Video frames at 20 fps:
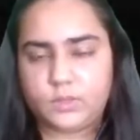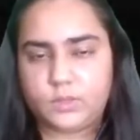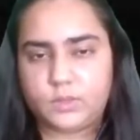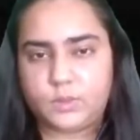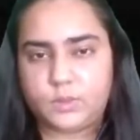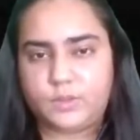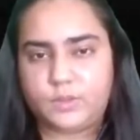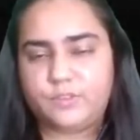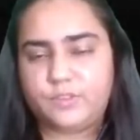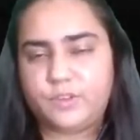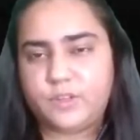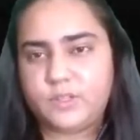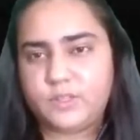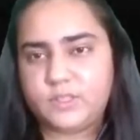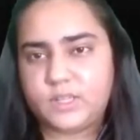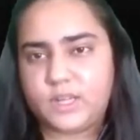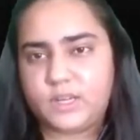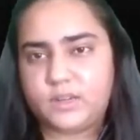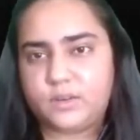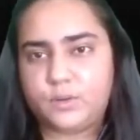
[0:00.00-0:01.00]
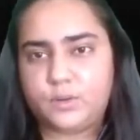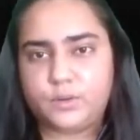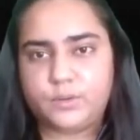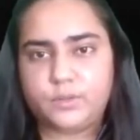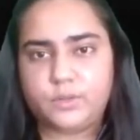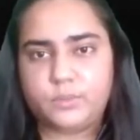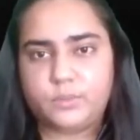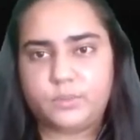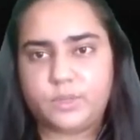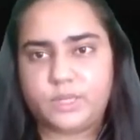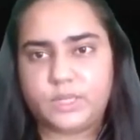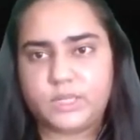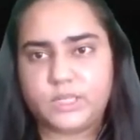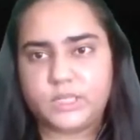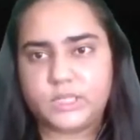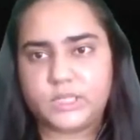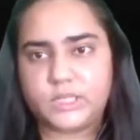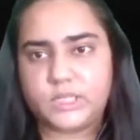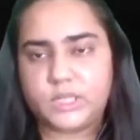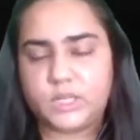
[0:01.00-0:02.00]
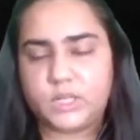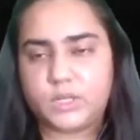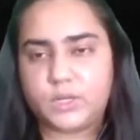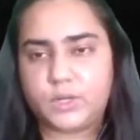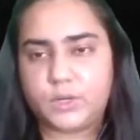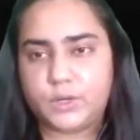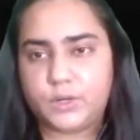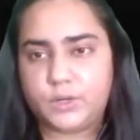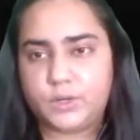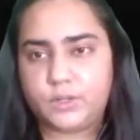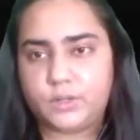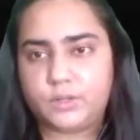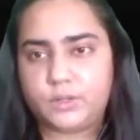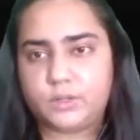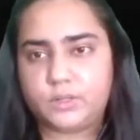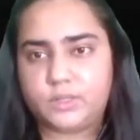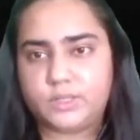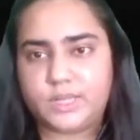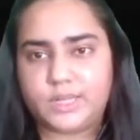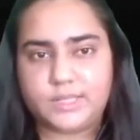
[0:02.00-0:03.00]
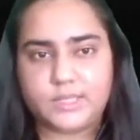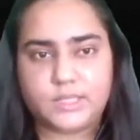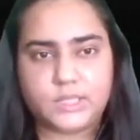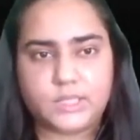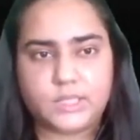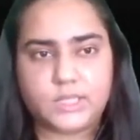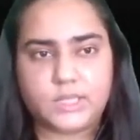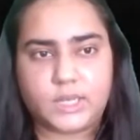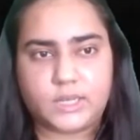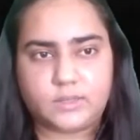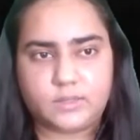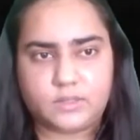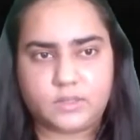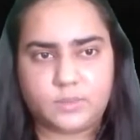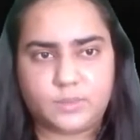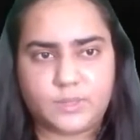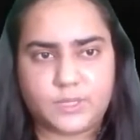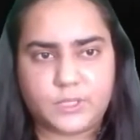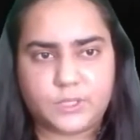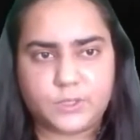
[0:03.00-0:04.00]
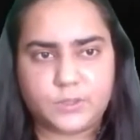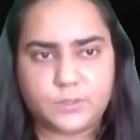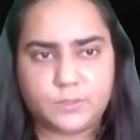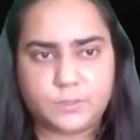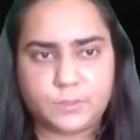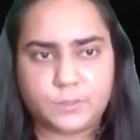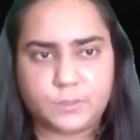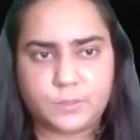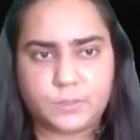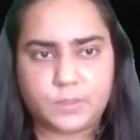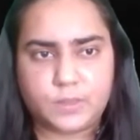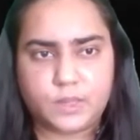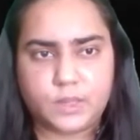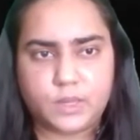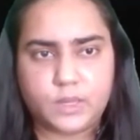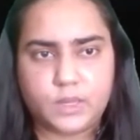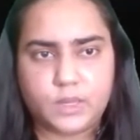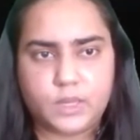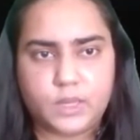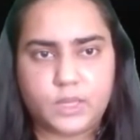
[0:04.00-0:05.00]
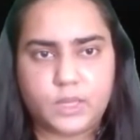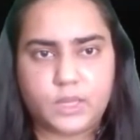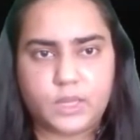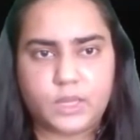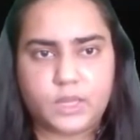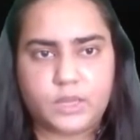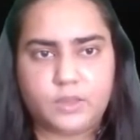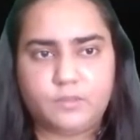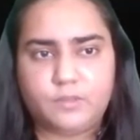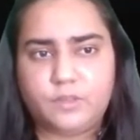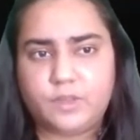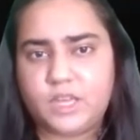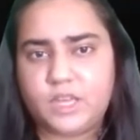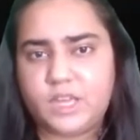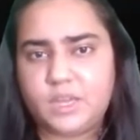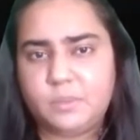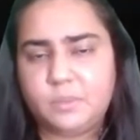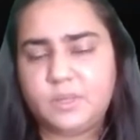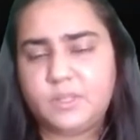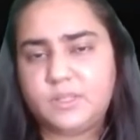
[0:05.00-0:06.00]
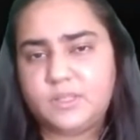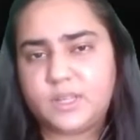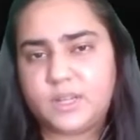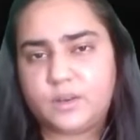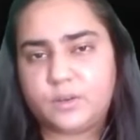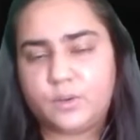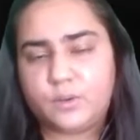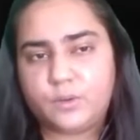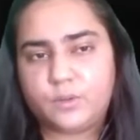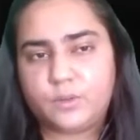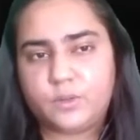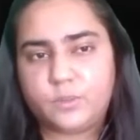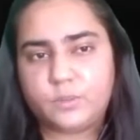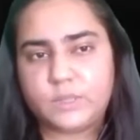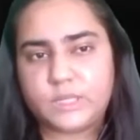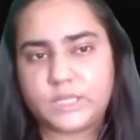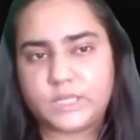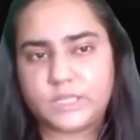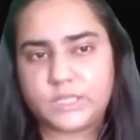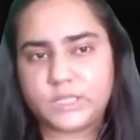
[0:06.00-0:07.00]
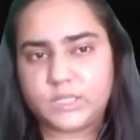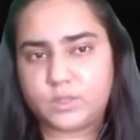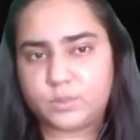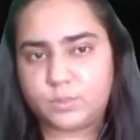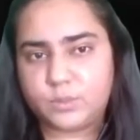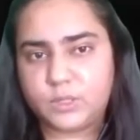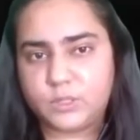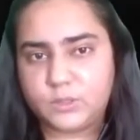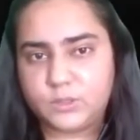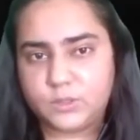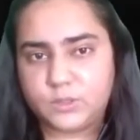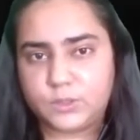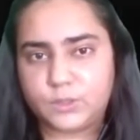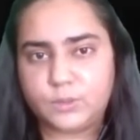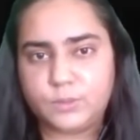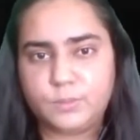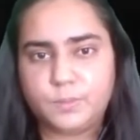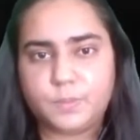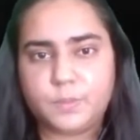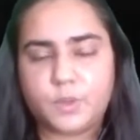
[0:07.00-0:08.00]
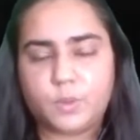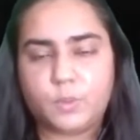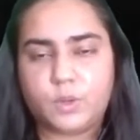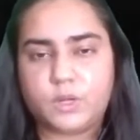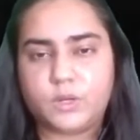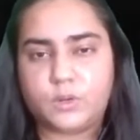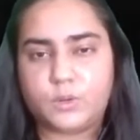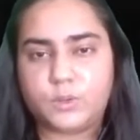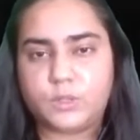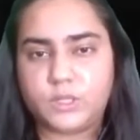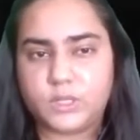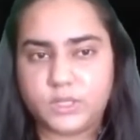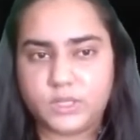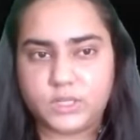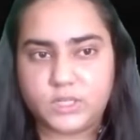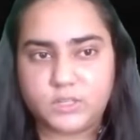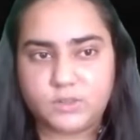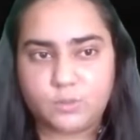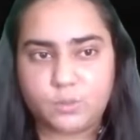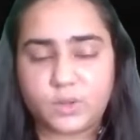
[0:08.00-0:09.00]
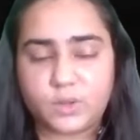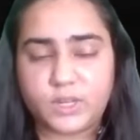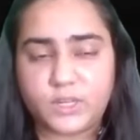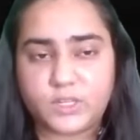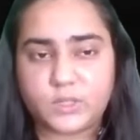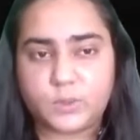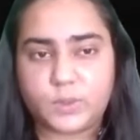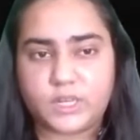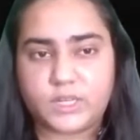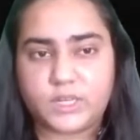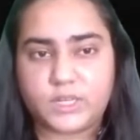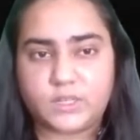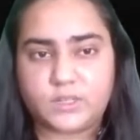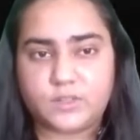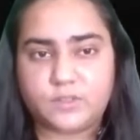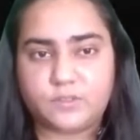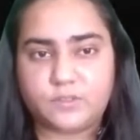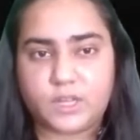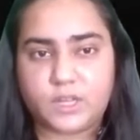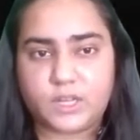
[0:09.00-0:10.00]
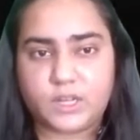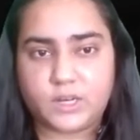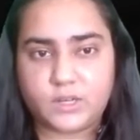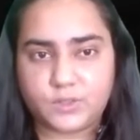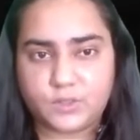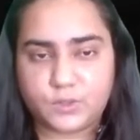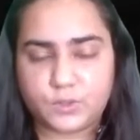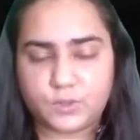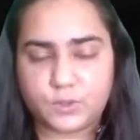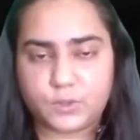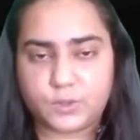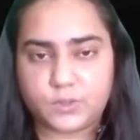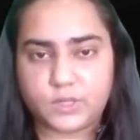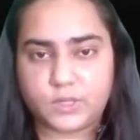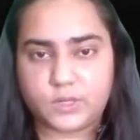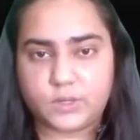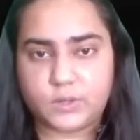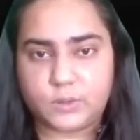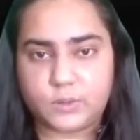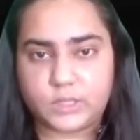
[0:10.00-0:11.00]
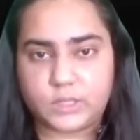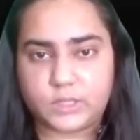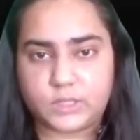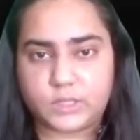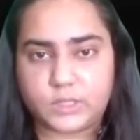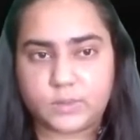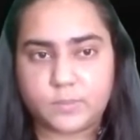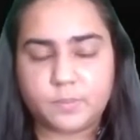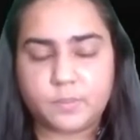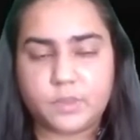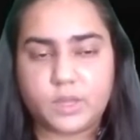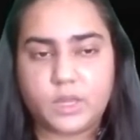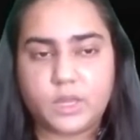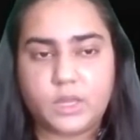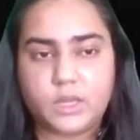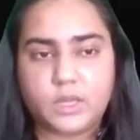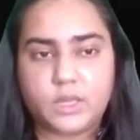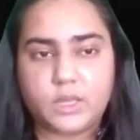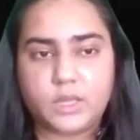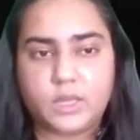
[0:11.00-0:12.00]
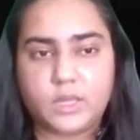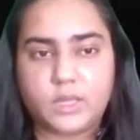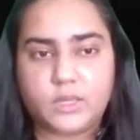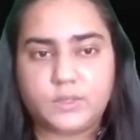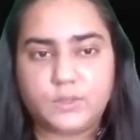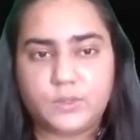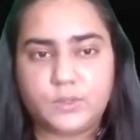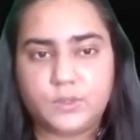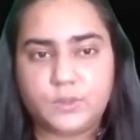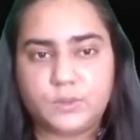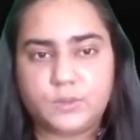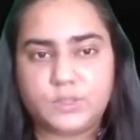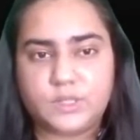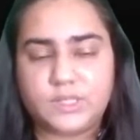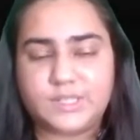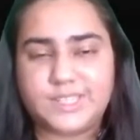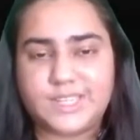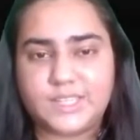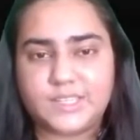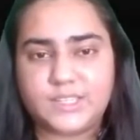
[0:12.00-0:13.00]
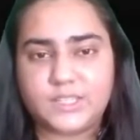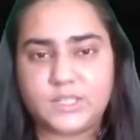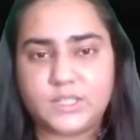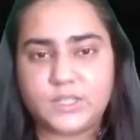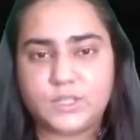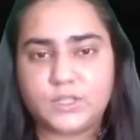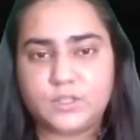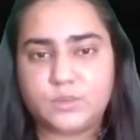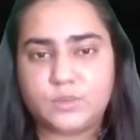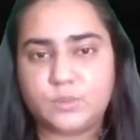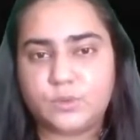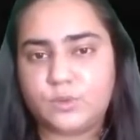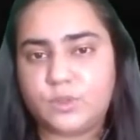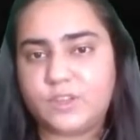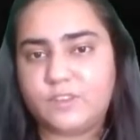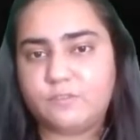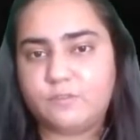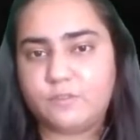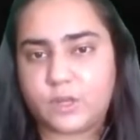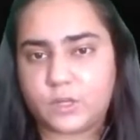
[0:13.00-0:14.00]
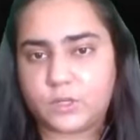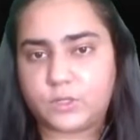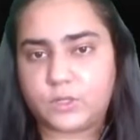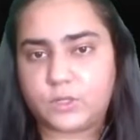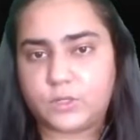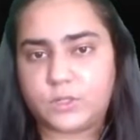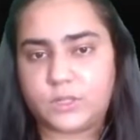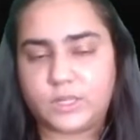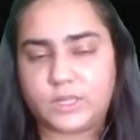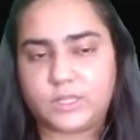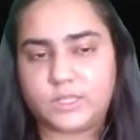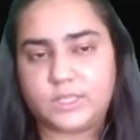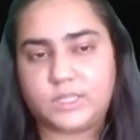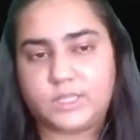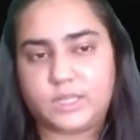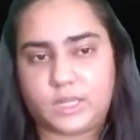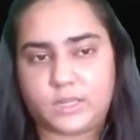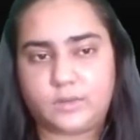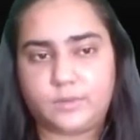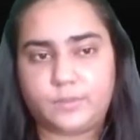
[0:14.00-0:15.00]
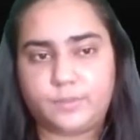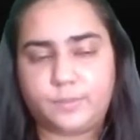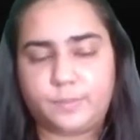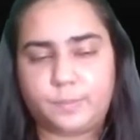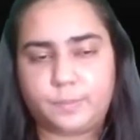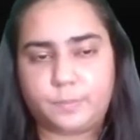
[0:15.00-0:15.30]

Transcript: So the first algorithm is the kernel density estimation. If the k-means algorithm doesn't appeal to you, one alternative way to identify clusters in your data is to use a density smoothing function instead.